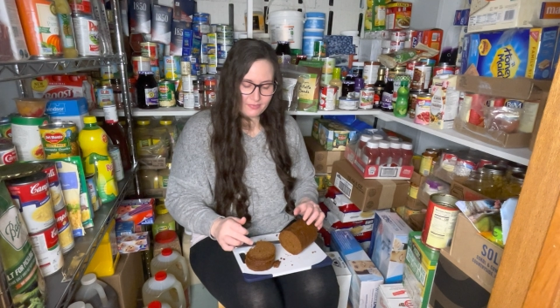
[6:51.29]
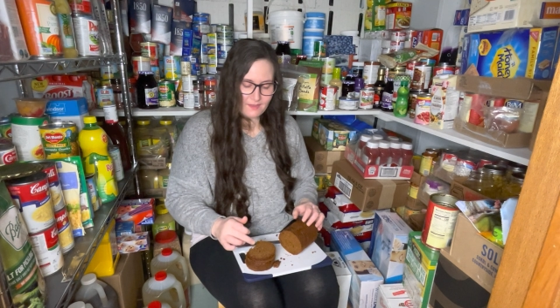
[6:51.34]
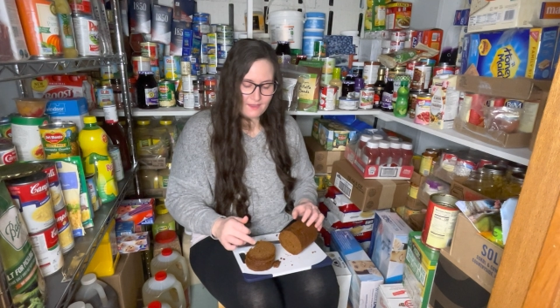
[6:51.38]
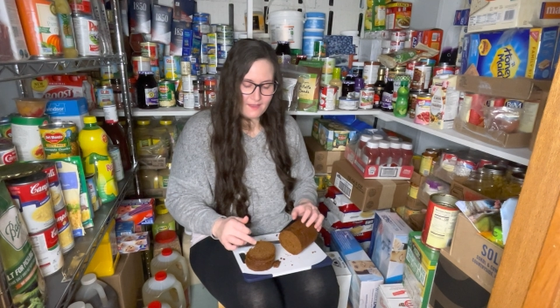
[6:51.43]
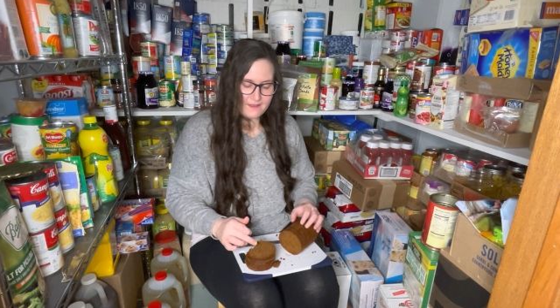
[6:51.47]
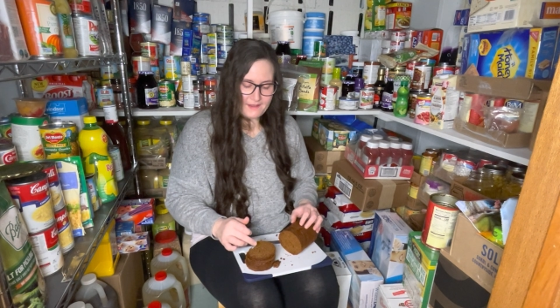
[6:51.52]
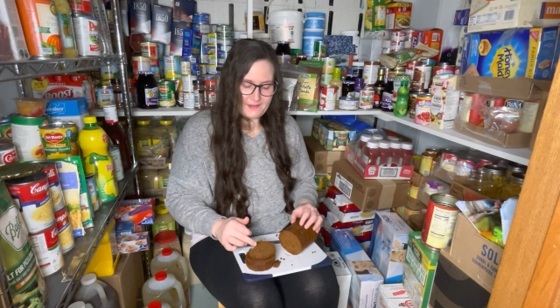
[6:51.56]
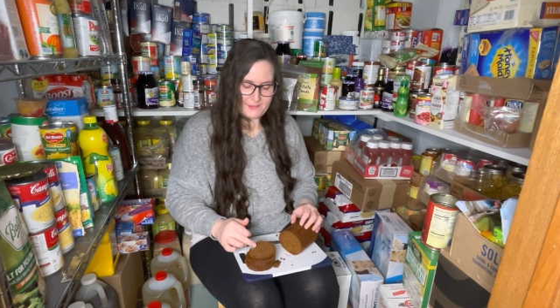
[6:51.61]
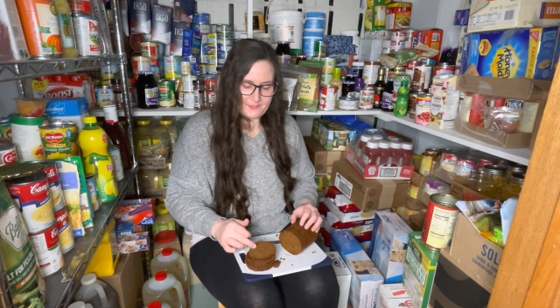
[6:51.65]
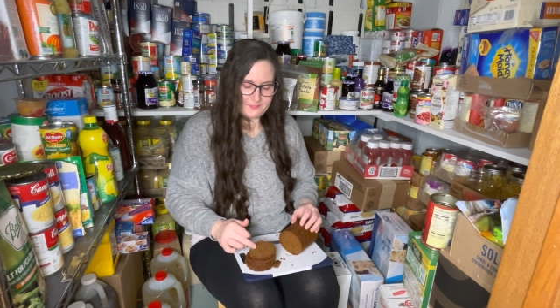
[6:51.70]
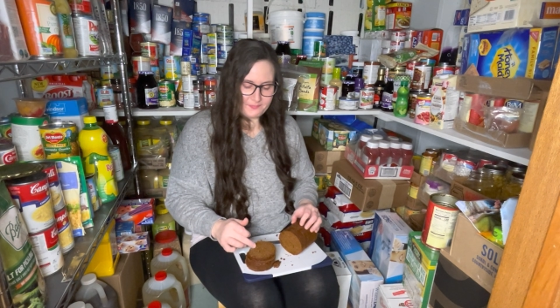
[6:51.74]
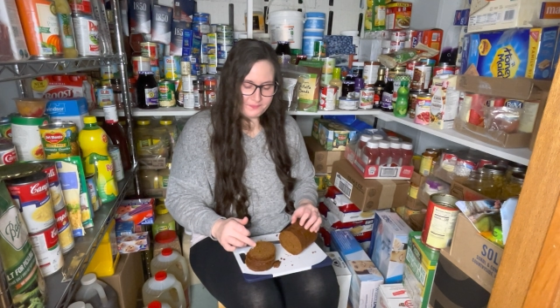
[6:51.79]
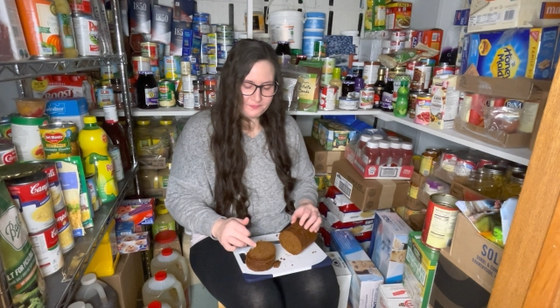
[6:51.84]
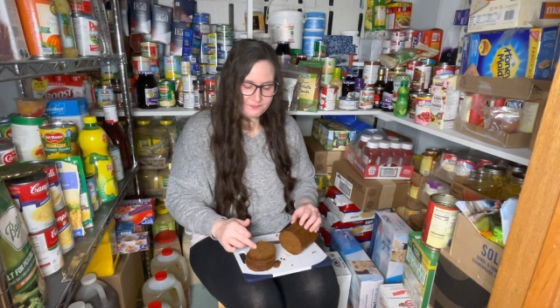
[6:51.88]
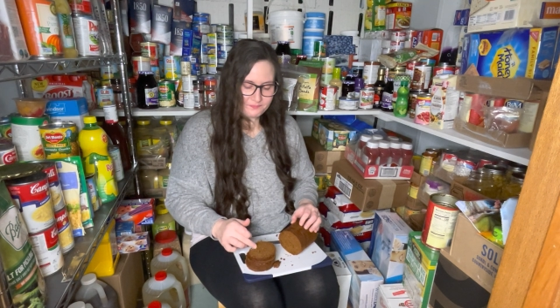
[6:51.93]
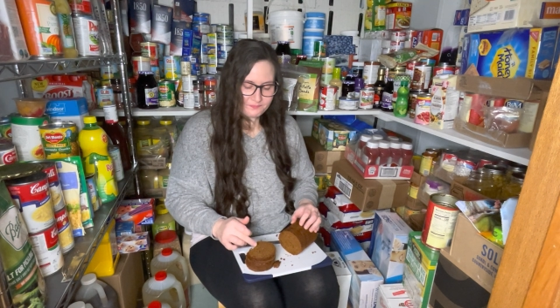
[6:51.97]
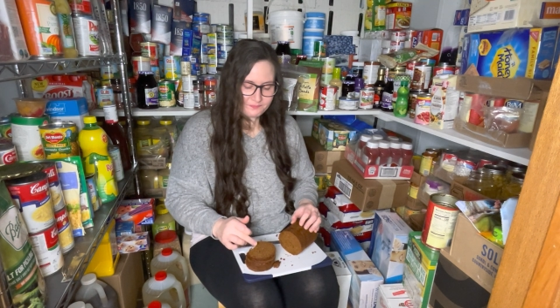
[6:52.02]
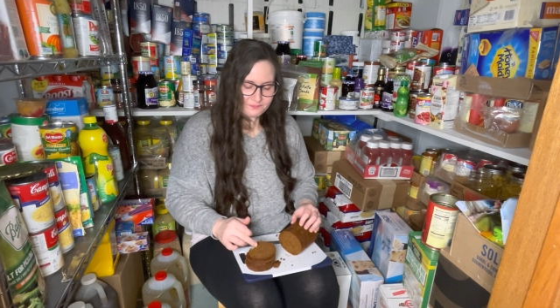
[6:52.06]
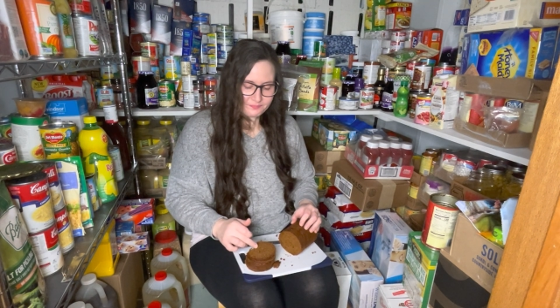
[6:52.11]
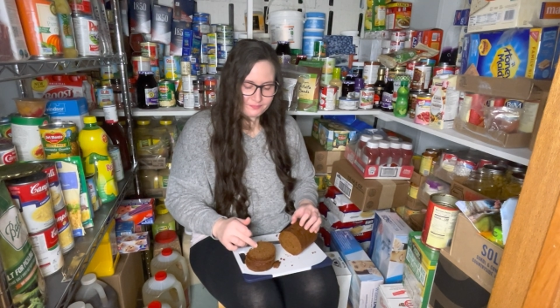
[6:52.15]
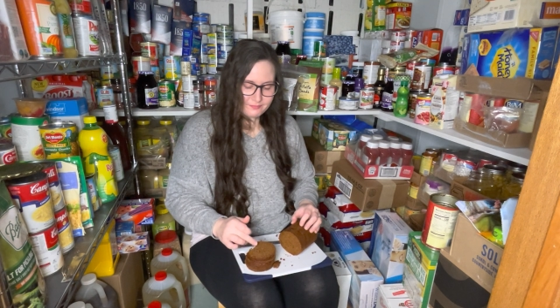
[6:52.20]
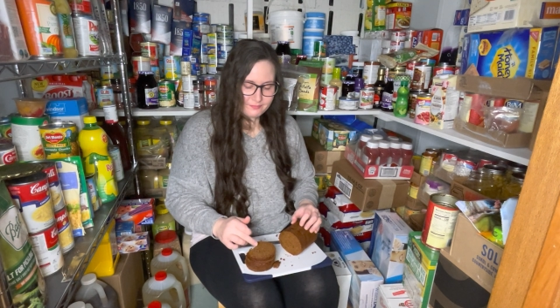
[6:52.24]

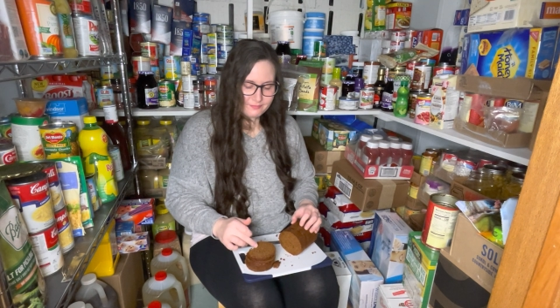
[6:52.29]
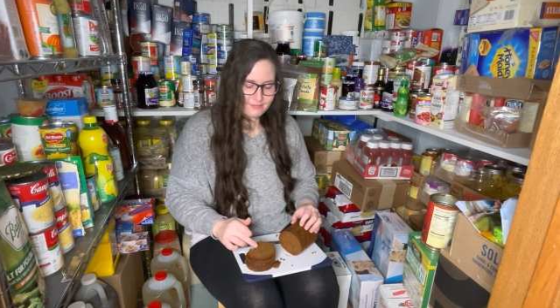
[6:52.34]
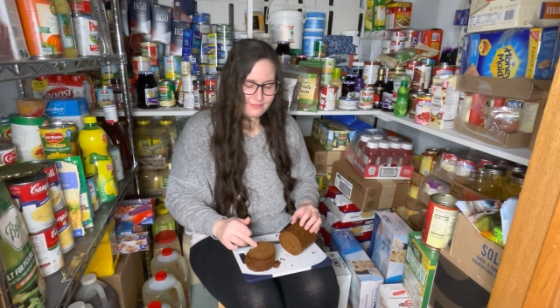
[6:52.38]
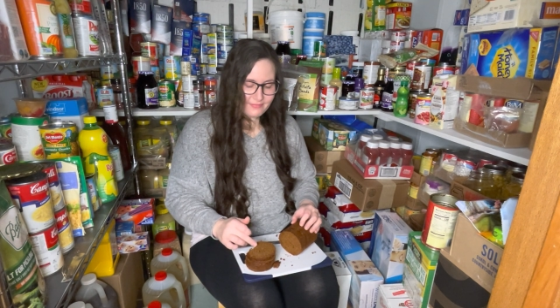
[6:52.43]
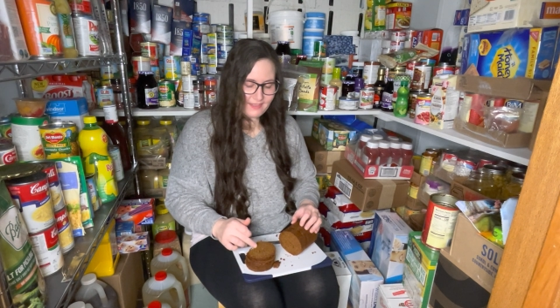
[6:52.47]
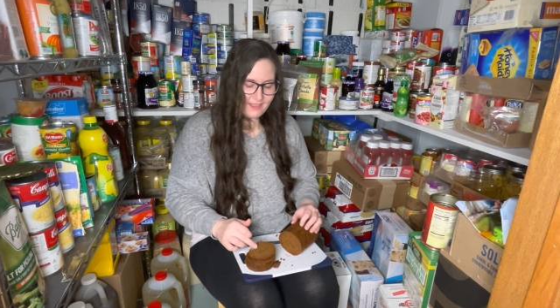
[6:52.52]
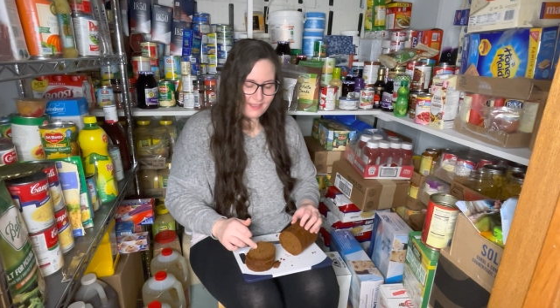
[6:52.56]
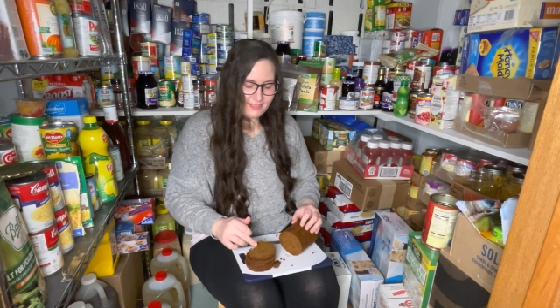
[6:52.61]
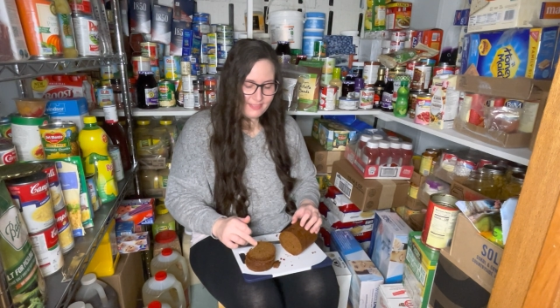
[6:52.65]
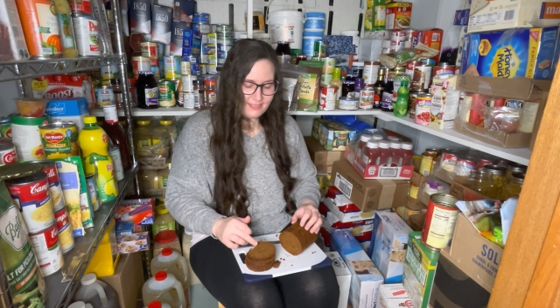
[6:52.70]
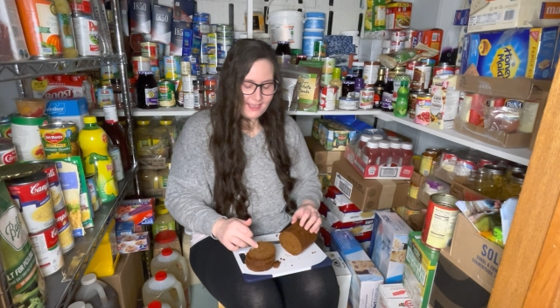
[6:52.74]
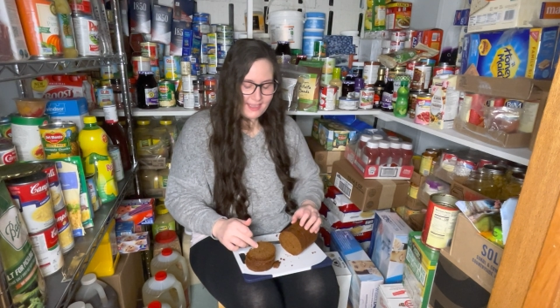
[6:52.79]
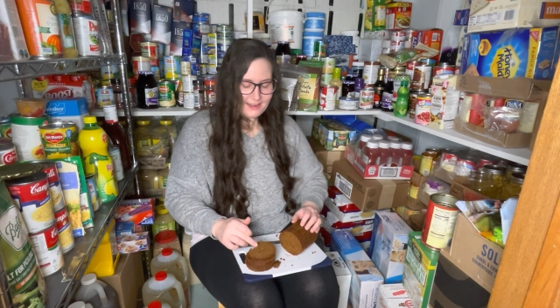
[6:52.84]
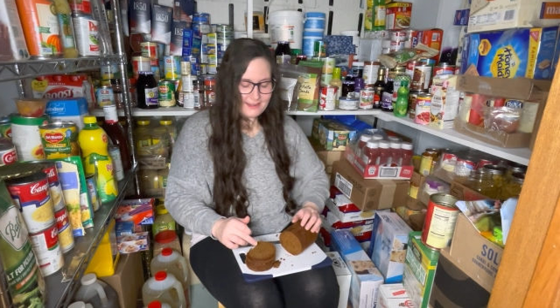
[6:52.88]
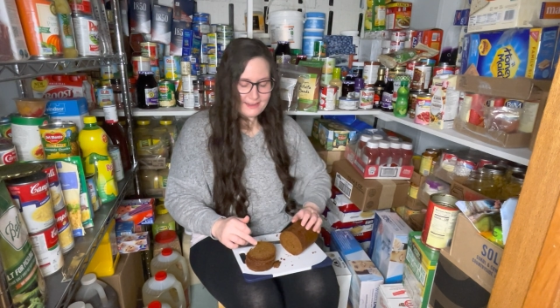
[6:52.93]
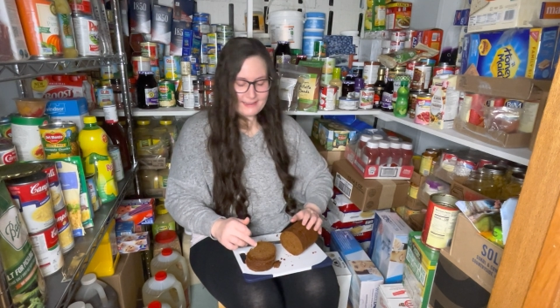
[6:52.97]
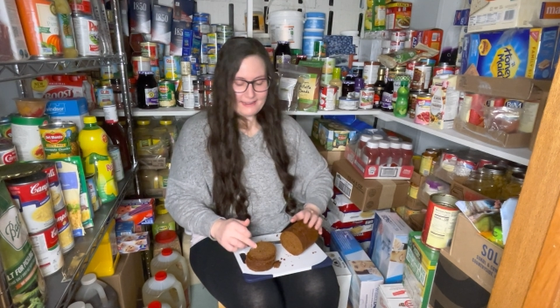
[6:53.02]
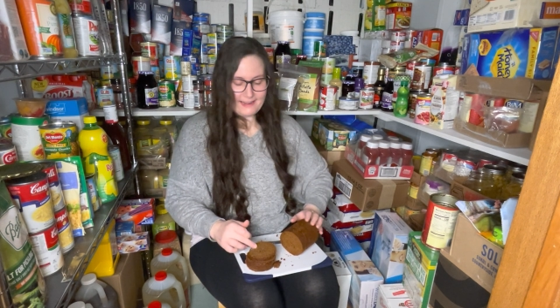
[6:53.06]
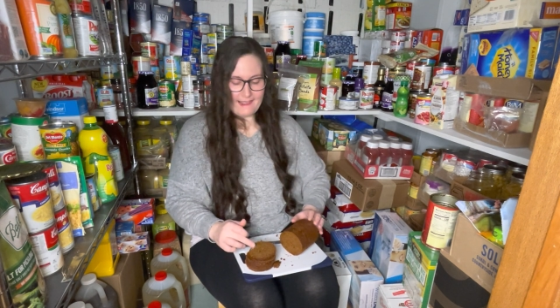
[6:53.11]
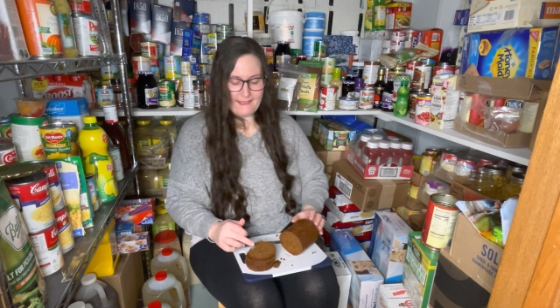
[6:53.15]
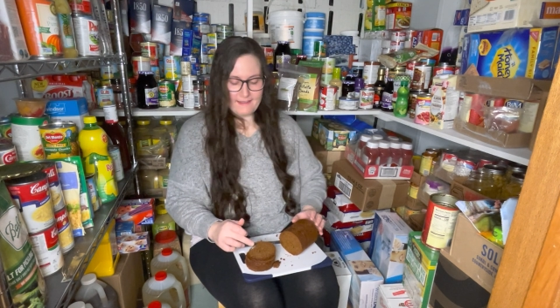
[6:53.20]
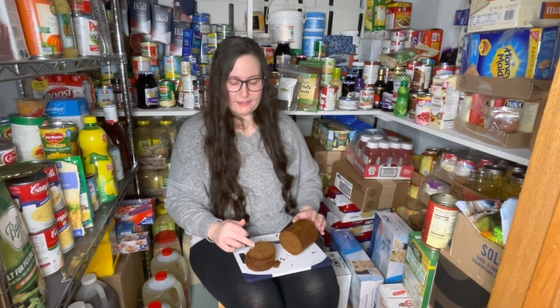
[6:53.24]
That
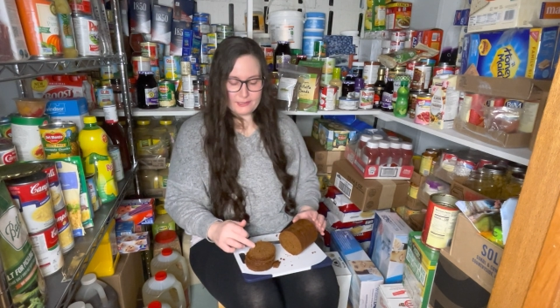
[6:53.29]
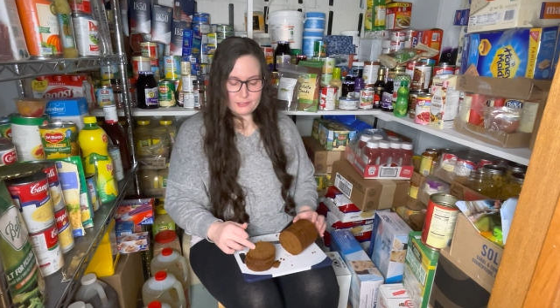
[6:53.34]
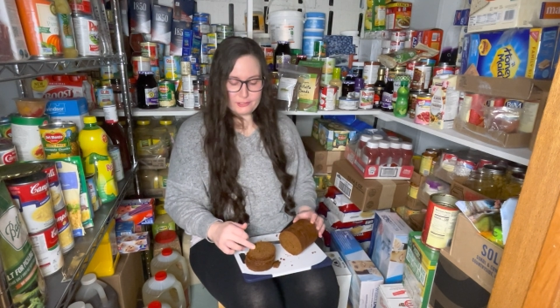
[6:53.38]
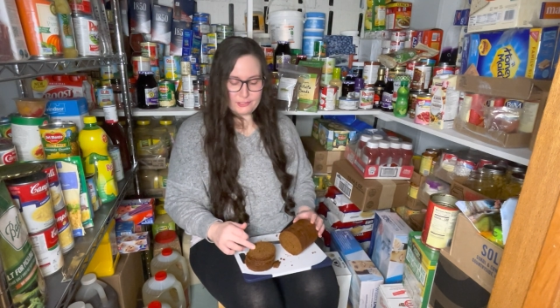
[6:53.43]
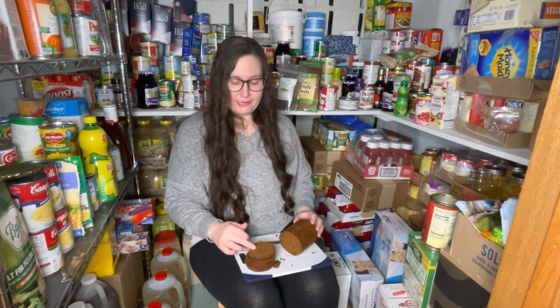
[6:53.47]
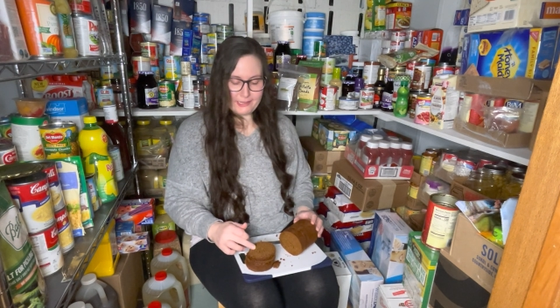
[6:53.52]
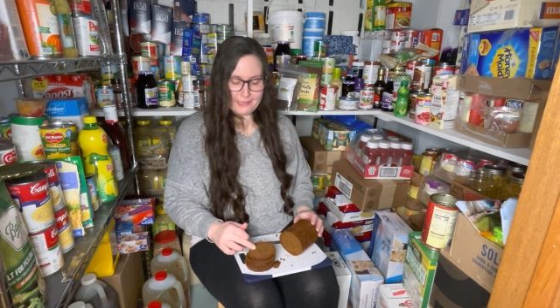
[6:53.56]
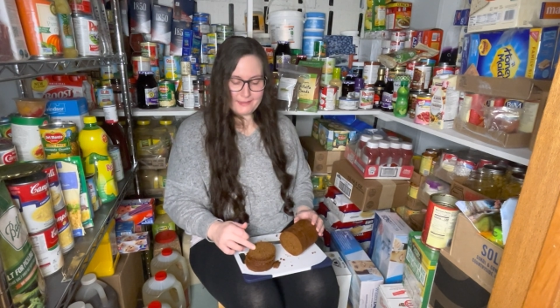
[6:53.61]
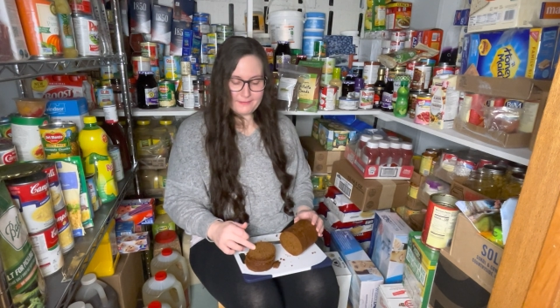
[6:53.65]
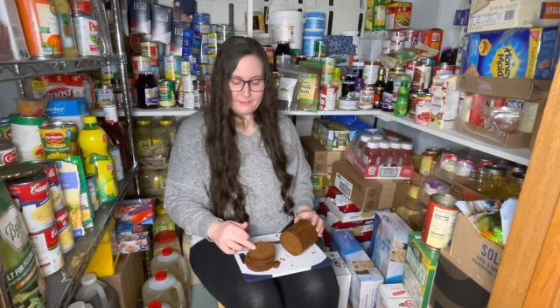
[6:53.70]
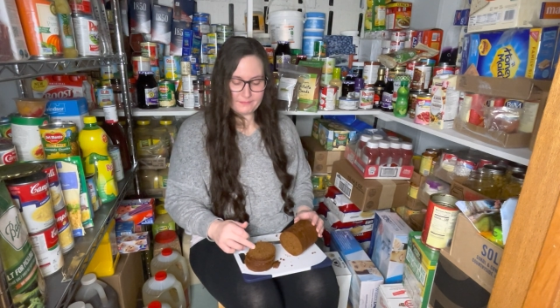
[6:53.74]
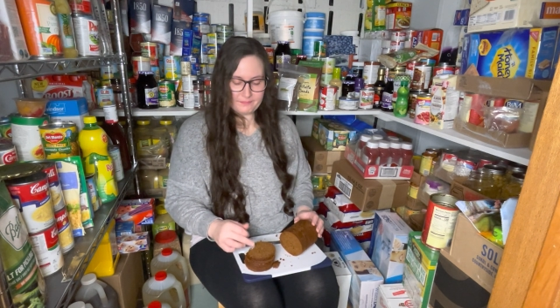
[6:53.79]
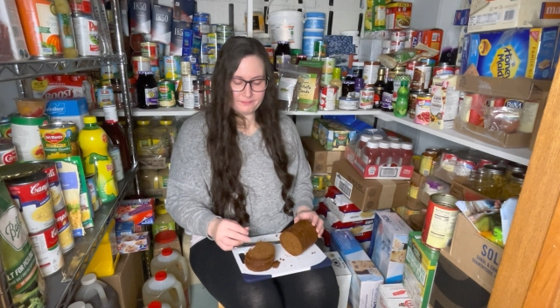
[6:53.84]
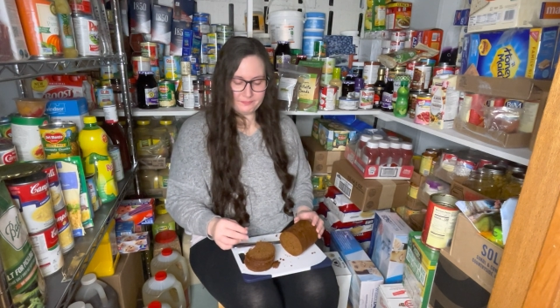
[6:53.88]
analogy